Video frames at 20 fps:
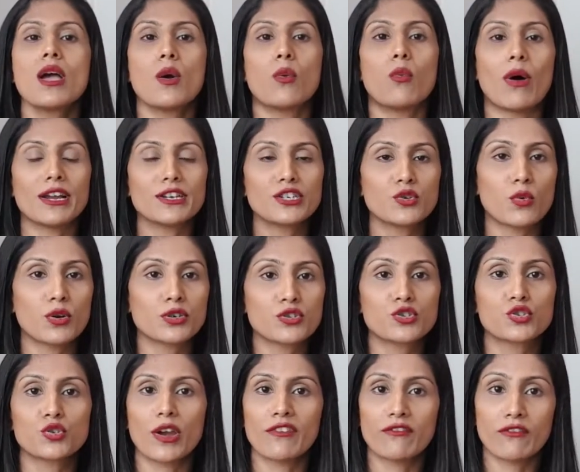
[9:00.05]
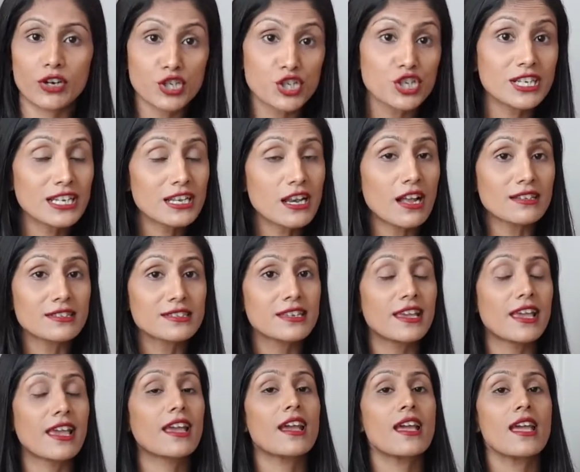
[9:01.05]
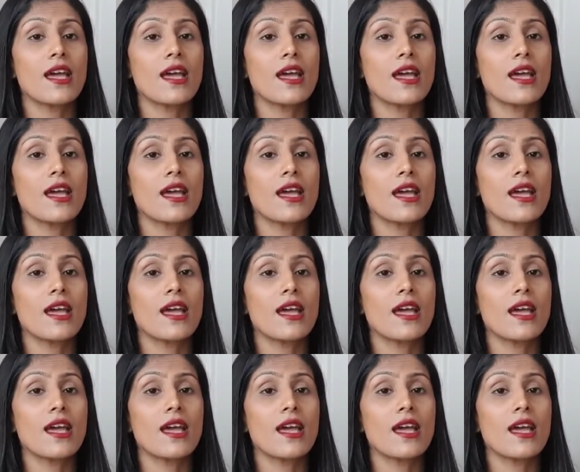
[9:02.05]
Why do you want to join Virgin Atlantic?